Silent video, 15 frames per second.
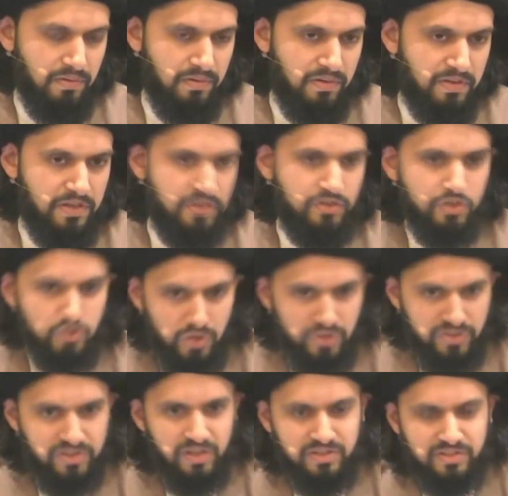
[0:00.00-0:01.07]
He's
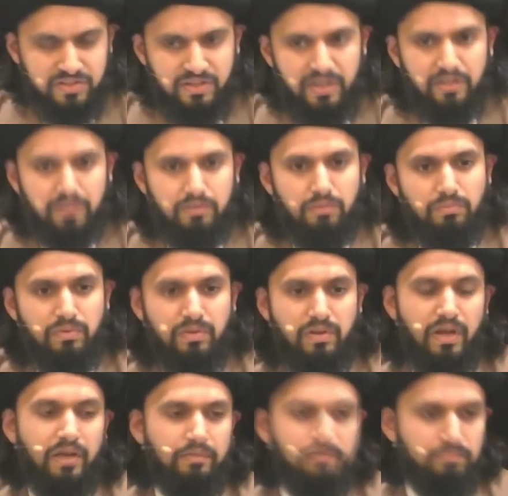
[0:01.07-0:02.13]
addressing us saying,
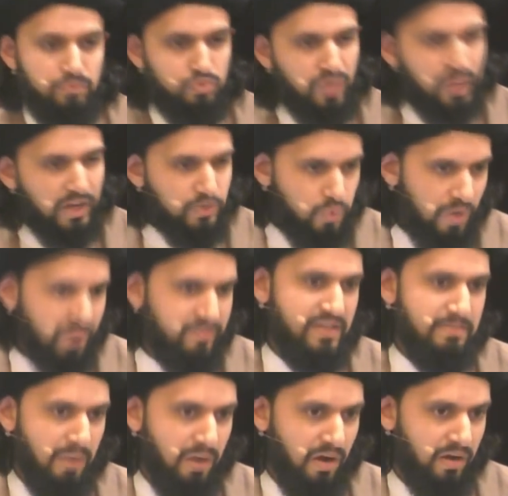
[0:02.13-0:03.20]
hey, you guys who have
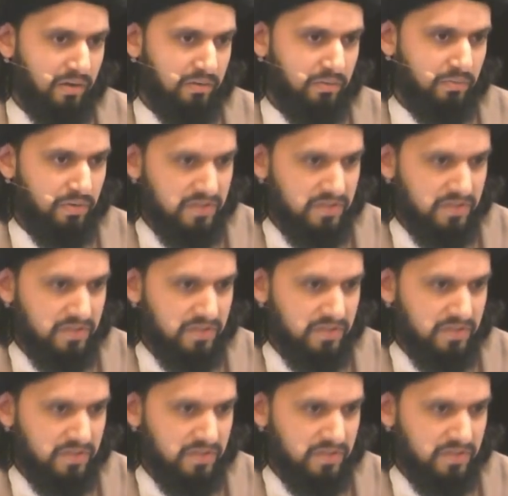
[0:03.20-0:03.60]
iman, right?